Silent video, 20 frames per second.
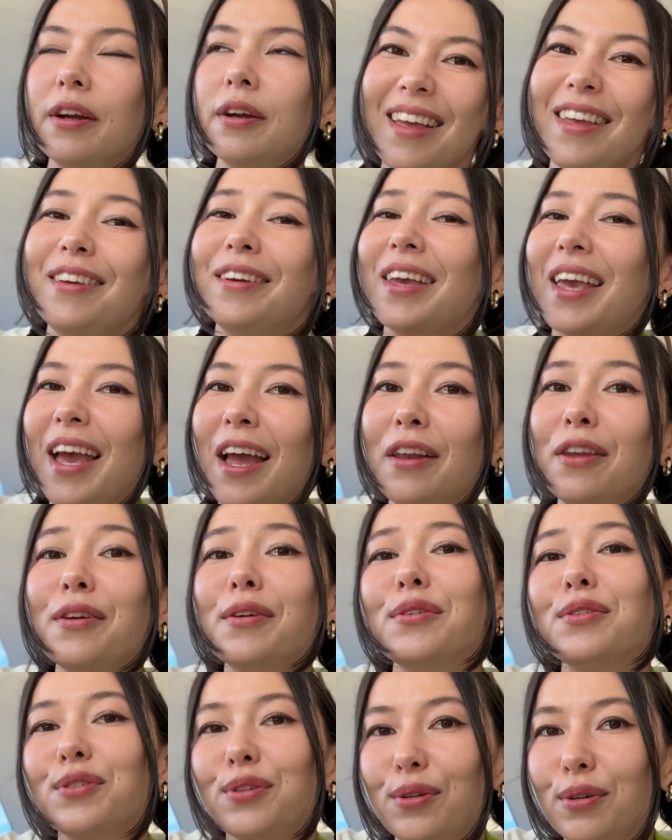You can
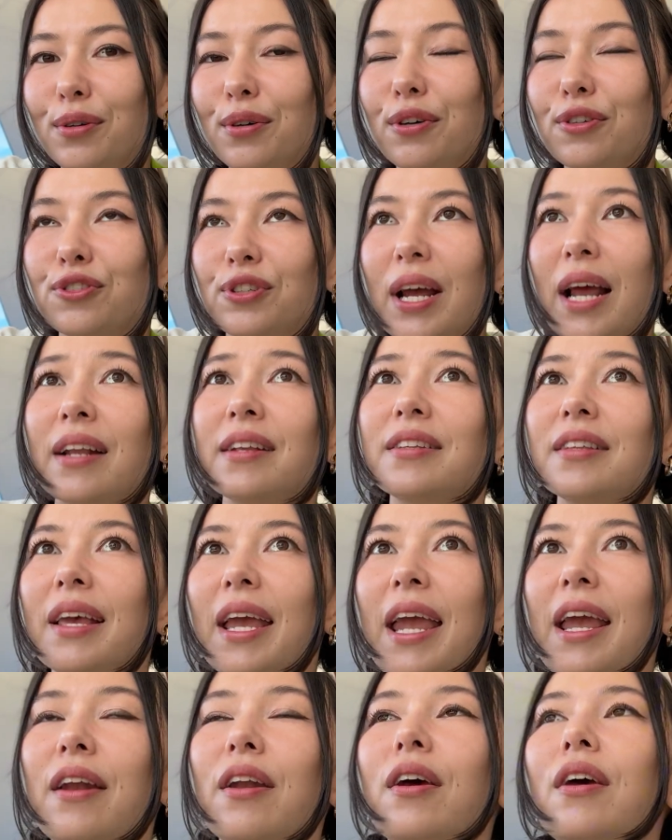use Google
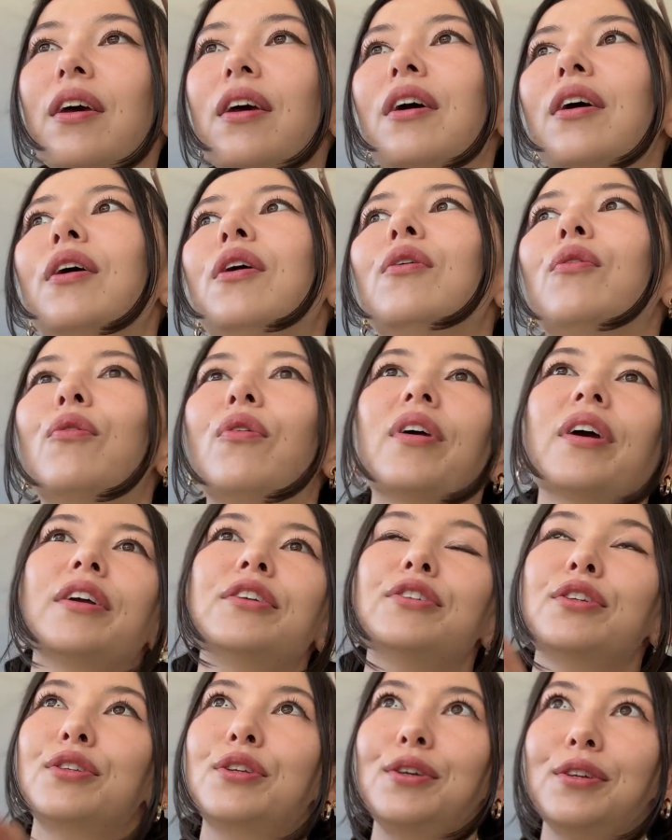Translate or
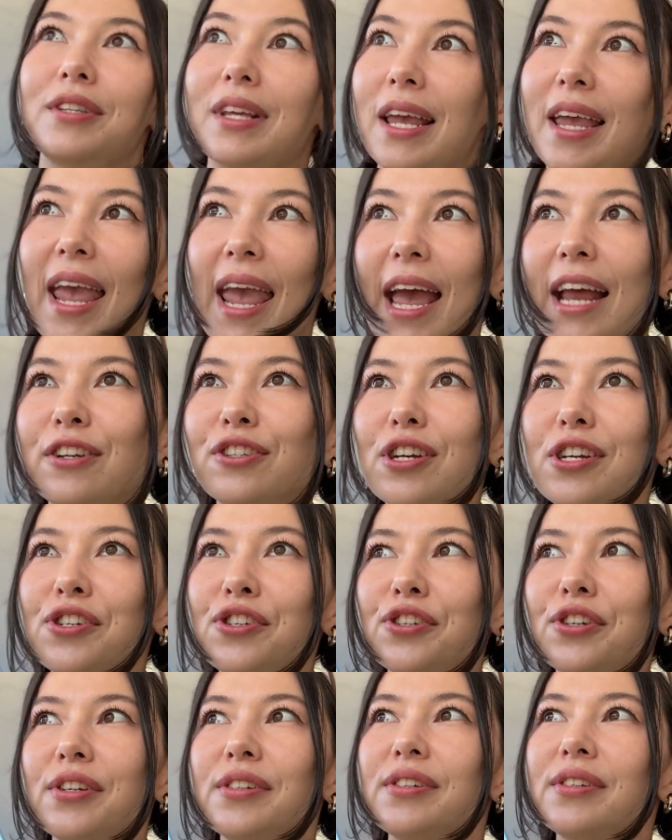just use like hand
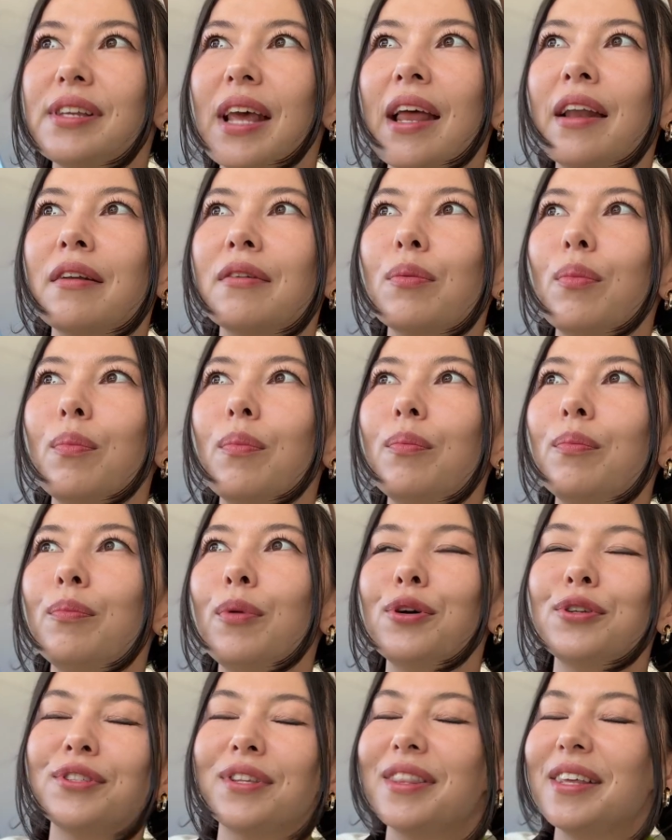gestures, and
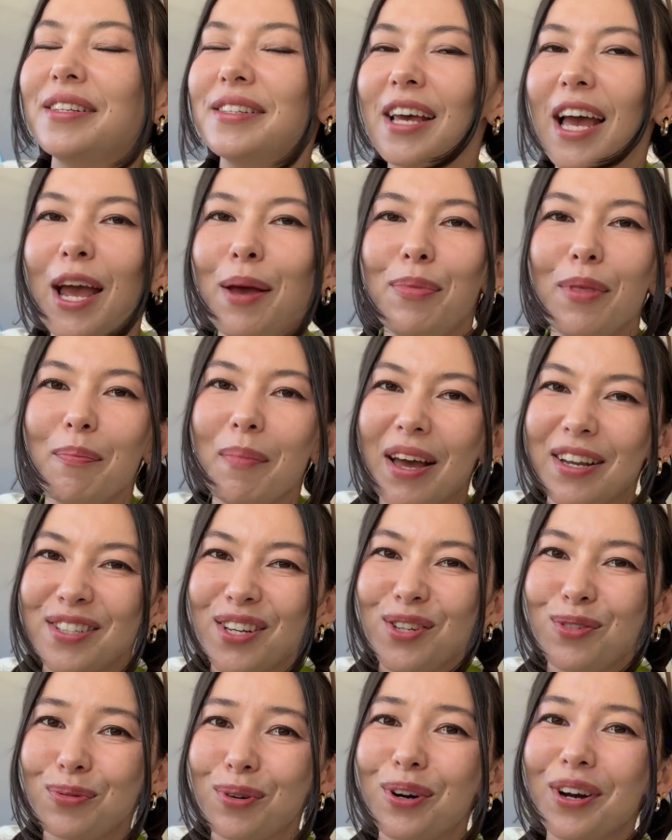most of the time the
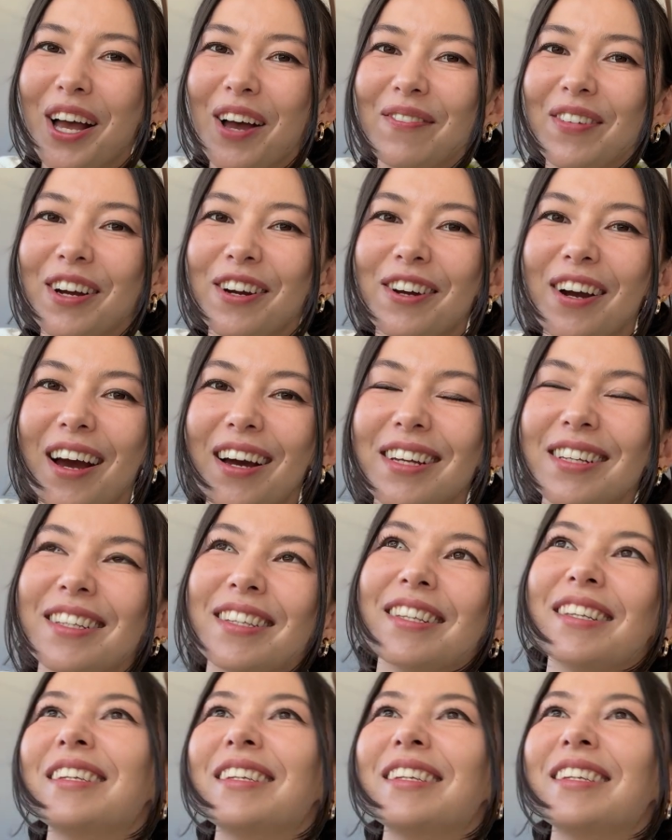message will come across.